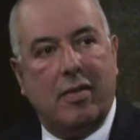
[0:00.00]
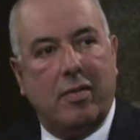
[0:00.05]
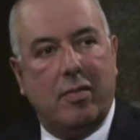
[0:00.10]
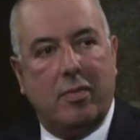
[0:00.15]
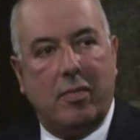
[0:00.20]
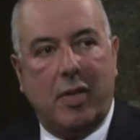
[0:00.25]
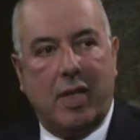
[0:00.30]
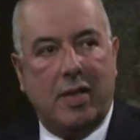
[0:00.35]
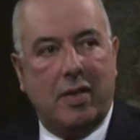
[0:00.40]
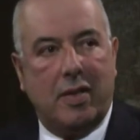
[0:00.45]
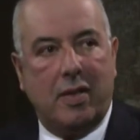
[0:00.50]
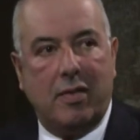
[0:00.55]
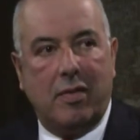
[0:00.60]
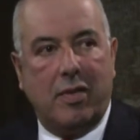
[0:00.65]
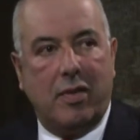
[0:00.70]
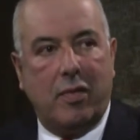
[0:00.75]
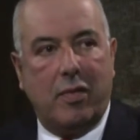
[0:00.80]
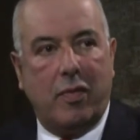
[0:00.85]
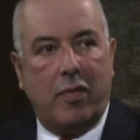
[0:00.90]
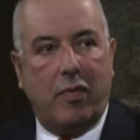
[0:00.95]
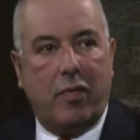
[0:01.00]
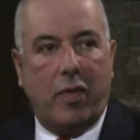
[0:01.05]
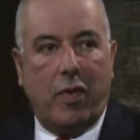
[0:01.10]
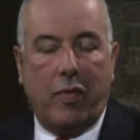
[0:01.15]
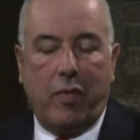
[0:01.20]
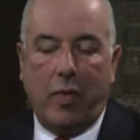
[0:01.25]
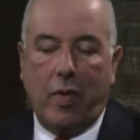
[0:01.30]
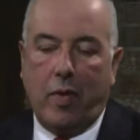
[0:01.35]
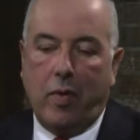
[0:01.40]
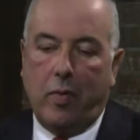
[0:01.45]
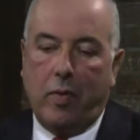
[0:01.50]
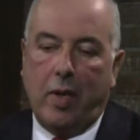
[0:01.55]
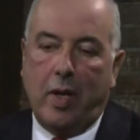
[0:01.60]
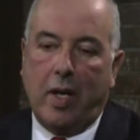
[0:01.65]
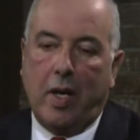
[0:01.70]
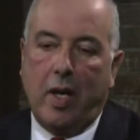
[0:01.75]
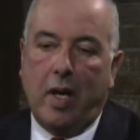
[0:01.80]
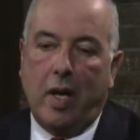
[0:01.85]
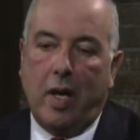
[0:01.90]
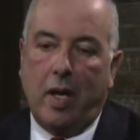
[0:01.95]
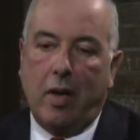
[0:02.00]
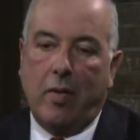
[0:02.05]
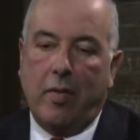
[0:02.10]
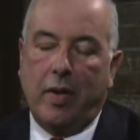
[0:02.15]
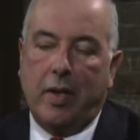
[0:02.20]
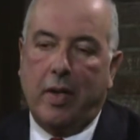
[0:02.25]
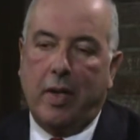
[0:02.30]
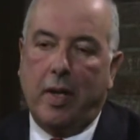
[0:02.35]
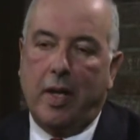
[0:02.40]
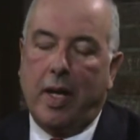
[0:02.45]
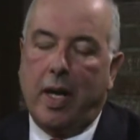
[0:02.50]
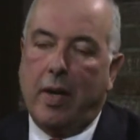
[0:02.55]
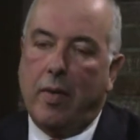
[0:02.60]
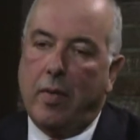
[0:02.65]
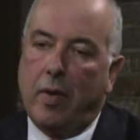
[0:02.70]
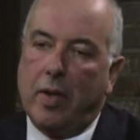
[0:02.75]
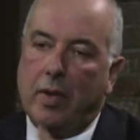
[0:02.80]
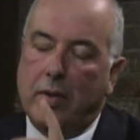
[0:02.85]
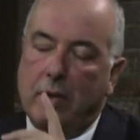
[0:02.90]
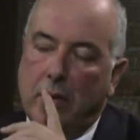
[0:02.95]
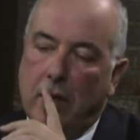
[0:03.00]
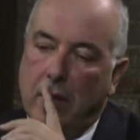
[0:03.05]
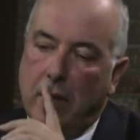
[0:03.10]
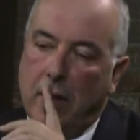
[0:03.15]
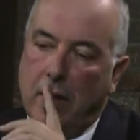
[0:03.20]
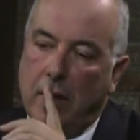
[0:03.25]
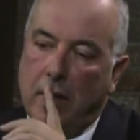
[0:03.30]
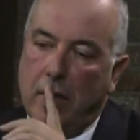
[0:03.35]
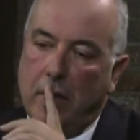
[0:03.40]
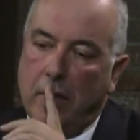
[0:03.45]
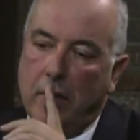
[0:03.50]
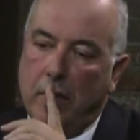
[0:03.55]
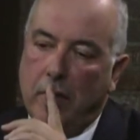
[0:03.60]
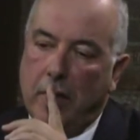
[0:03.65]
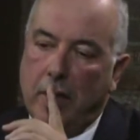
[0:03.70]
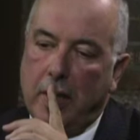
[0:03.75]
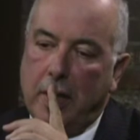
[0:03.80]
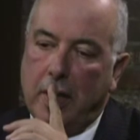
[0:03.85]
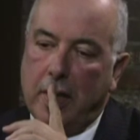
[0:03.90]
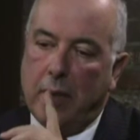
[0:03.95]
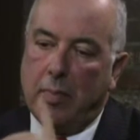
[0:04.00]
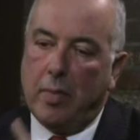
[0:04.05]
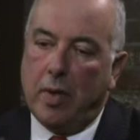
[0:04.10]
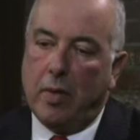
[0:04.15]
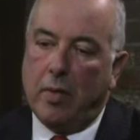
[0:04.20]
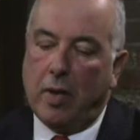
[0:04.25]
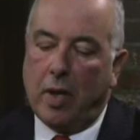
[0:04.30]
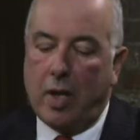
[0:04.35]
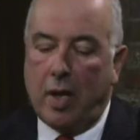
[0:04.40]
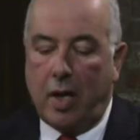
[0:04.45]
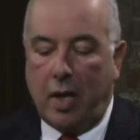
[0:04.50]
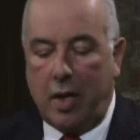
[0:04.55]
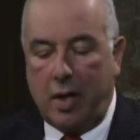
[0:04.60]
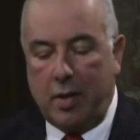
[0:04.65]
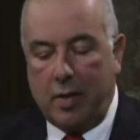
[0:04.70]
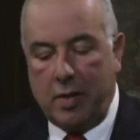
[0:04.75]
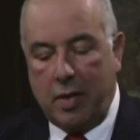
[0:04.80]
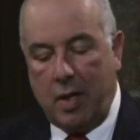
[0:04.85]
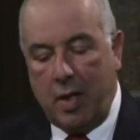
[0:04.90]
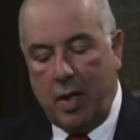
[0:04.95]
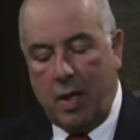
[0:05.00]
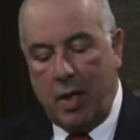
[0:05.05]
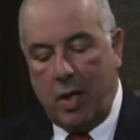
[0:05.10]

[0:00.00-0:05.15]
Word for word: Brazil, if, if, the car over there, I was reading about cars.